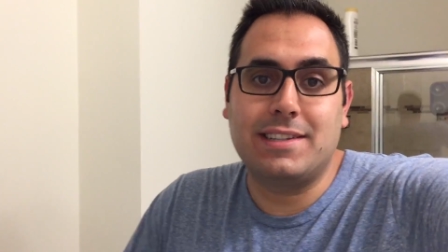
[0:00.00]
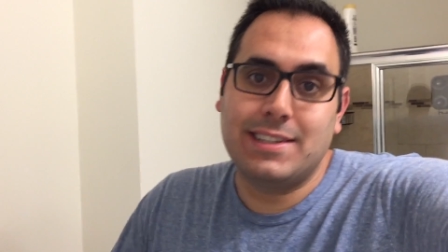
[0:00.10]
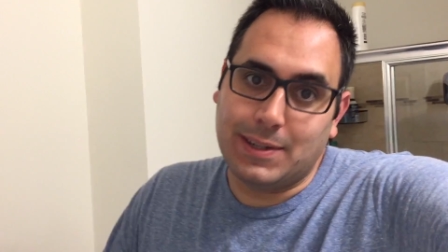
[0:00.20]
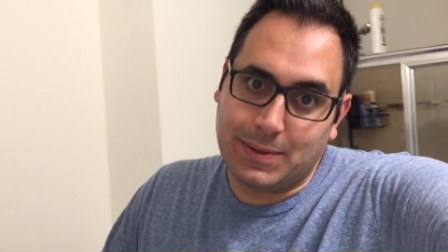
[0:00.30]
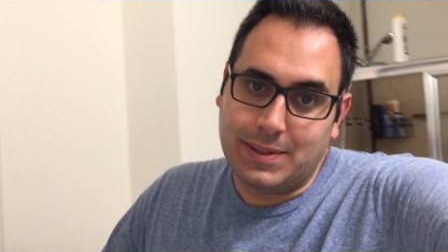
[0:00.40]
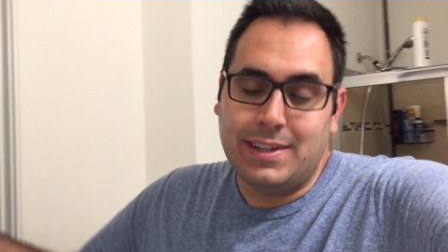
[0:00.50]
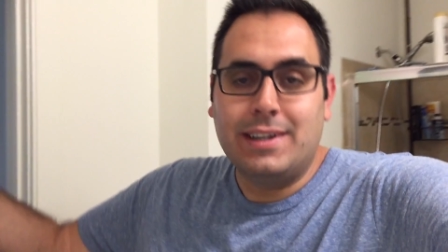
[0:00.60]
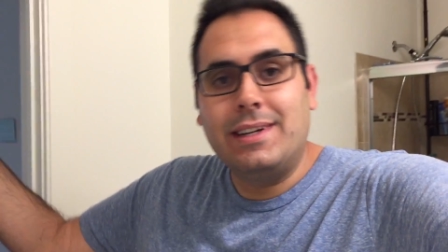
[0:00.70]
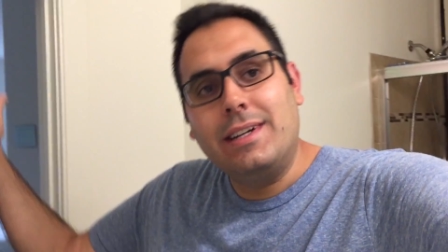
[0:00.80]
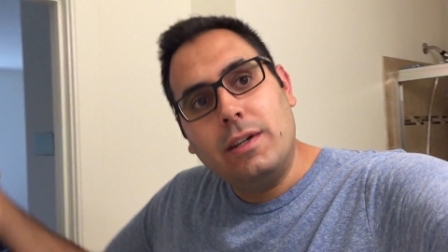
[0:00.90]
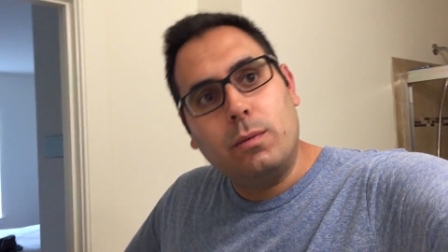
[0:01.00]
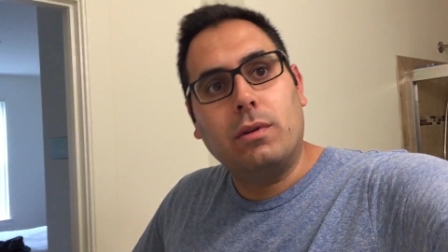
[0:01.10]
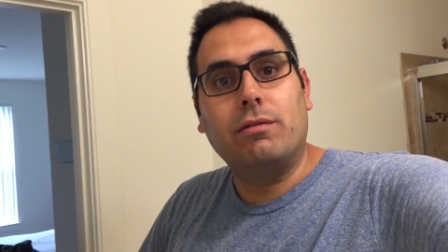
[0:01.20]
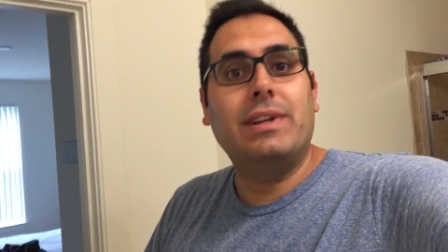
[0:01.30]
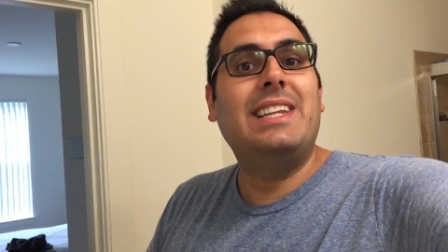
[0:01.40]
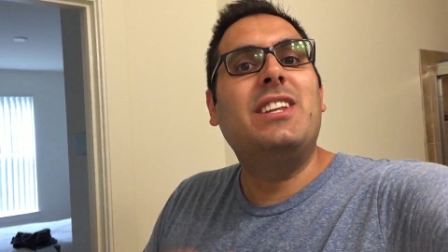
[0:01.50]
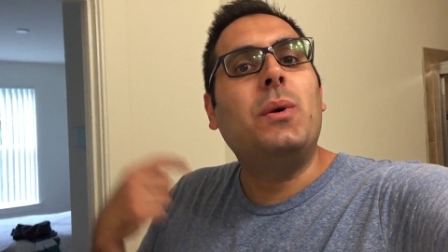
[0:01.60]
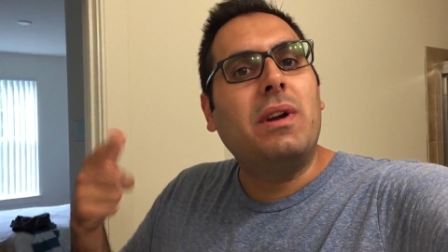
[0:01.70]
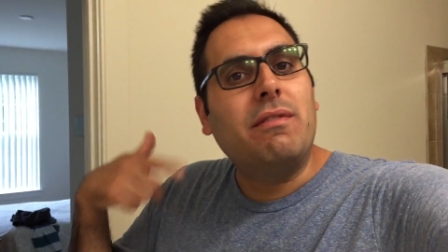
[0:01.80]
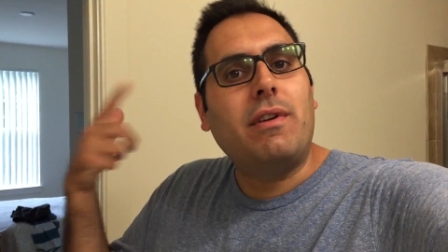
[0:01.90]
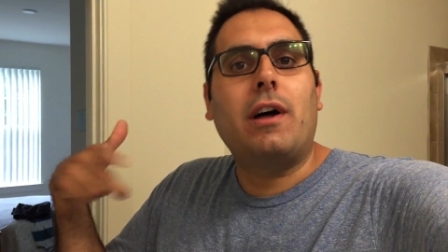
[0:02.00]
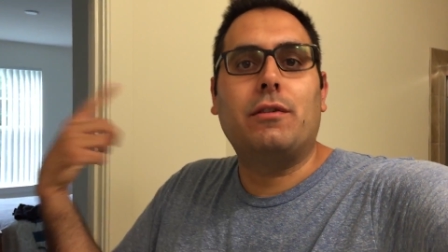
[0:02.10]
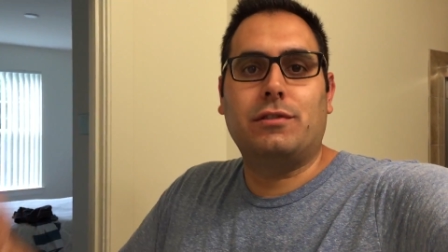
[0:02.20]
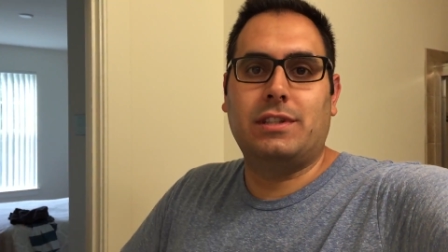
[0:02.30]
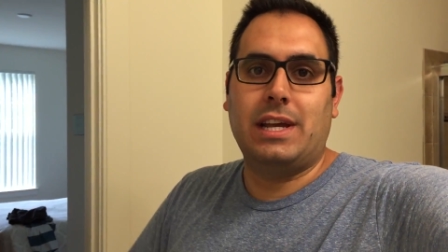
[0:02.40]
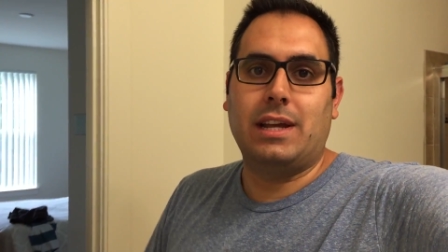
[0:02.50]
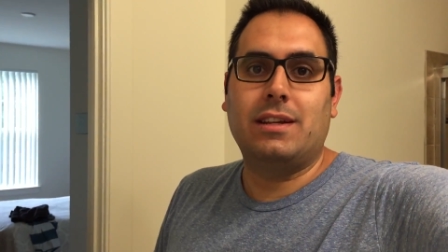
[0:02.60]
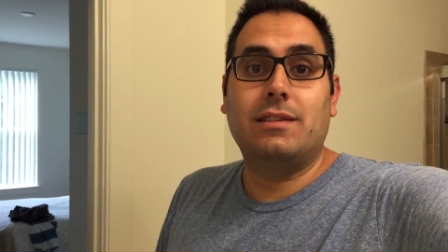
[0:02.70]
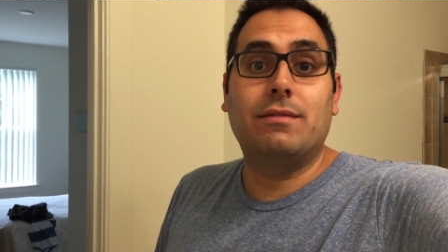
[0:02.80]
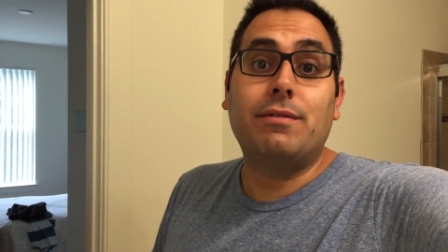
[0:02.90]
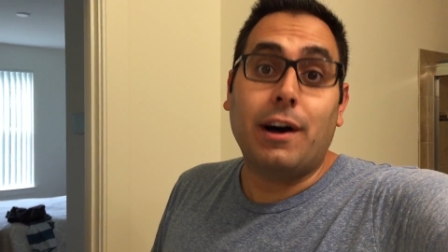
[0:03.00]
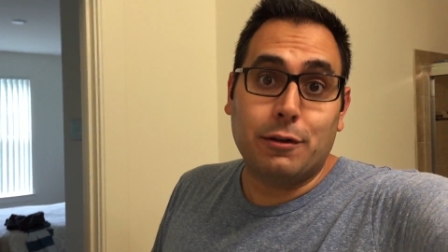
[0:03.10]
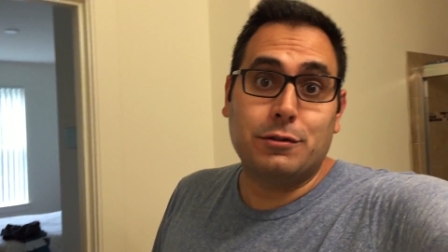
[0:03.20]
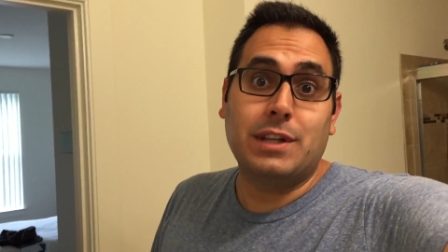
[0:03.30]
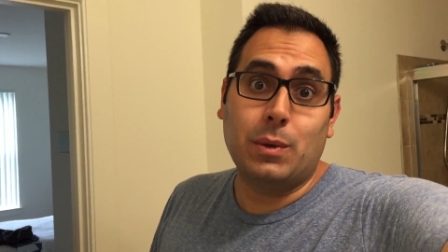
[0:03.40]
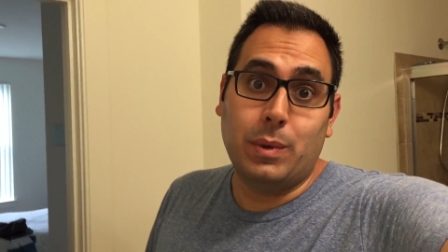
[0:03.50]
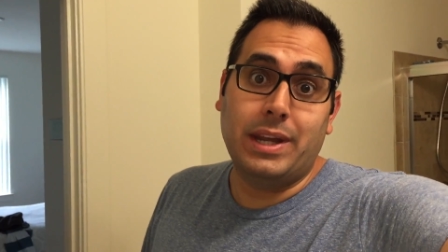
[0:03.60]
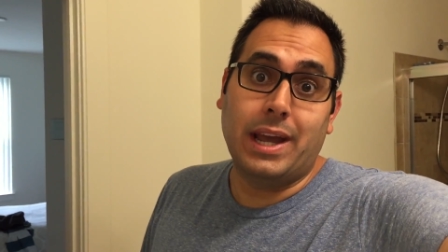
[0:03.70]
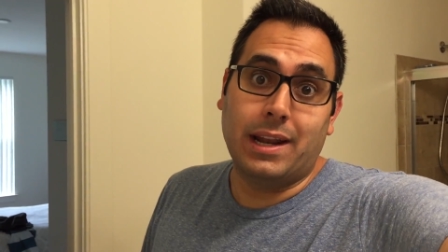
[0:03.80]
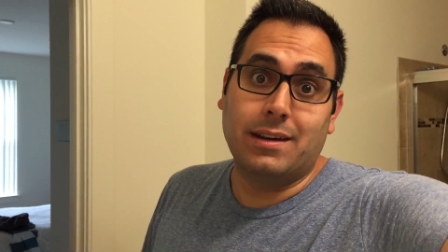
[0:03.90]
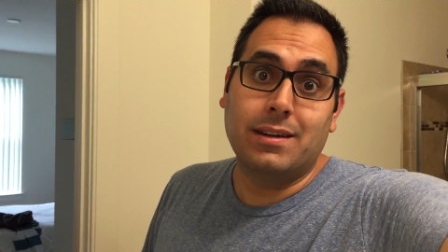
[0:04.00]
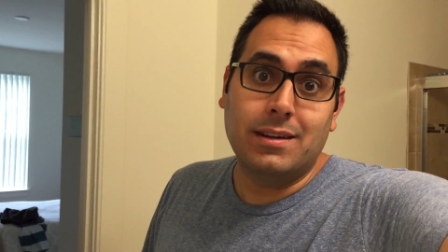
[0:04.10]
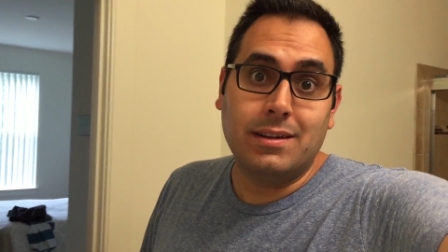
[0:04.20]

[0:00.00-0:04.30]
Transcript: So we're redoing Father's Day. This is Father's Day weekend.